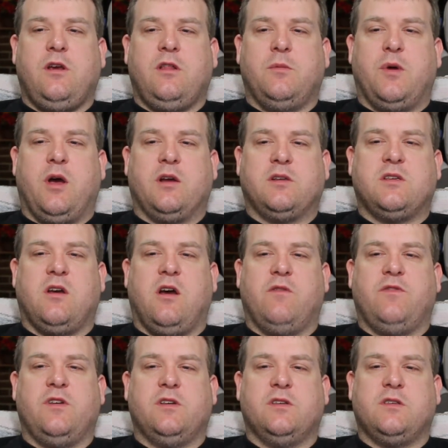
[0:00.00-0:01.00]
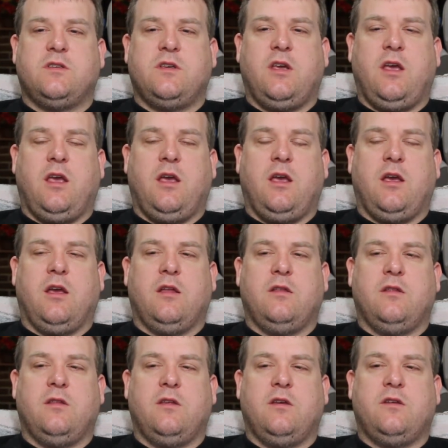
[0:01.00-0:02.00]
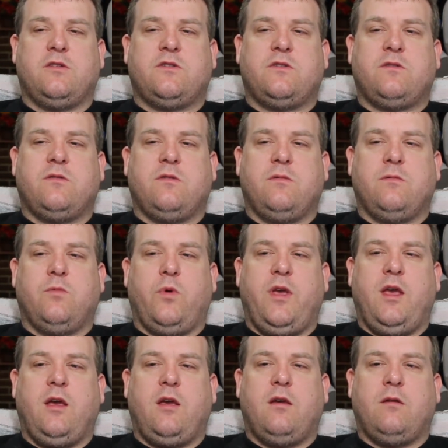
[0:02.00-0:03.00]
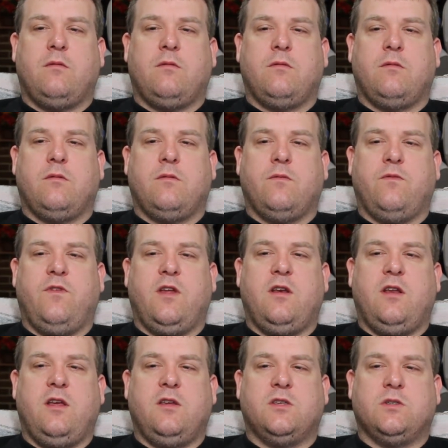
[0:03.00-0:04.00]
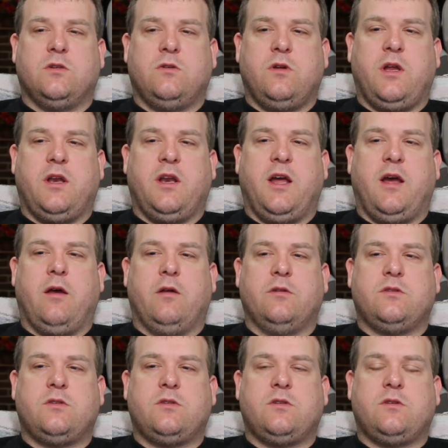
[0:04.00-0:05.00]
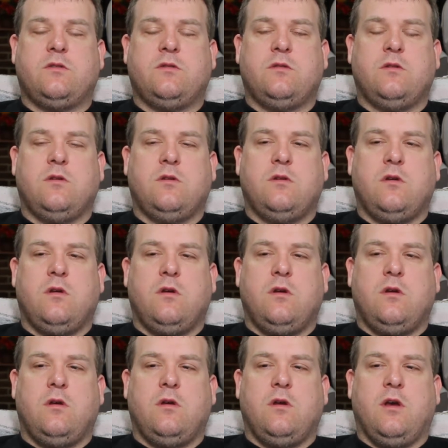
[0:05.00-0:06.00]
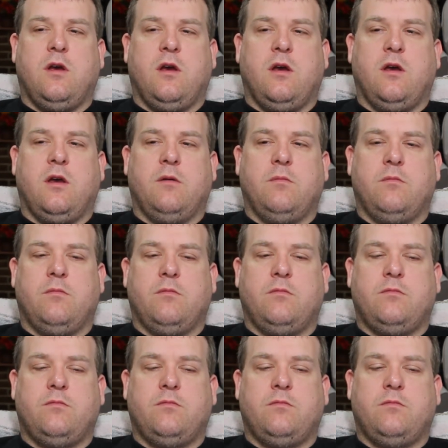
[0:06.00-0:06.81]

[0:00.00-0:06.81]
in the box office, and this week Vin Diesel announced, I